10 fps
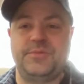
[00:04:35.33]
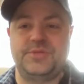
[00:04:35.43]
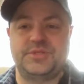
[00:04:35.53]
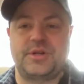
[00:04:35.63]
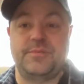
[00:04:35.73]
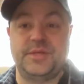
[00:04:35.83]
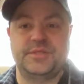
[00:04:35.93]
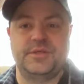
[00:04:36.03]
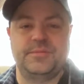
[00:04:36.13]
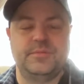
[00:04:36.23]
Let me just start
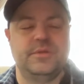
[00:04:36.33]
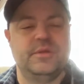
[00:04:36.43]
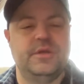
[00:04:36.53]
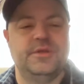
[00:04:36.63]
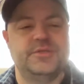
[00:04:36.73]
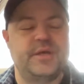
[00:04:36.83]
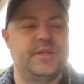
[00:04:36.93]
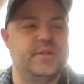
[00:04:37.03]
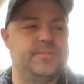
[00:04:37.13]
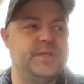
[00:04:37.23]
mixing them. So I
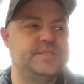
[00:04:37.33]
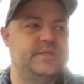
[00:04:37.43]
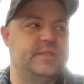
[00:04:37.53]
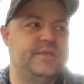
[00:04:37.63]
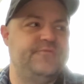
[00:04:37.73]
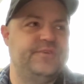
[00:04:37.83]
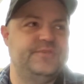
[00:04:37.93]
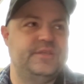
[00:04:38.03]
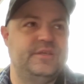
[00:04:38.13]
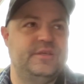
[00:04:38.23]
ended up mixing like
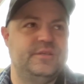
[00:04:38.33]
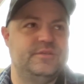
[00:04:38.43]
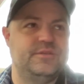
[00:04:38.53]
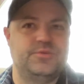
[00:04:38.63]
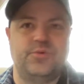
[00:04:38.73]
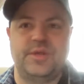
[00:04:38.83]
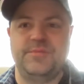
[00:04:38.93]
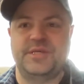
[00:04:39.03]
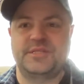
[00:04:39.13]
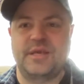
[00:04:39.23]
fifteen to twenty
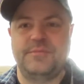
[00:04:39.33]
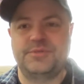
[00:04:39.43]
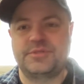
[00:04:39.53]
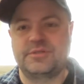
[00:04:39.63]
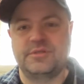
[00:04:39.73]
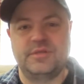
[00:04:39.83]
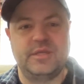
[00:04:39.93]
mixtapes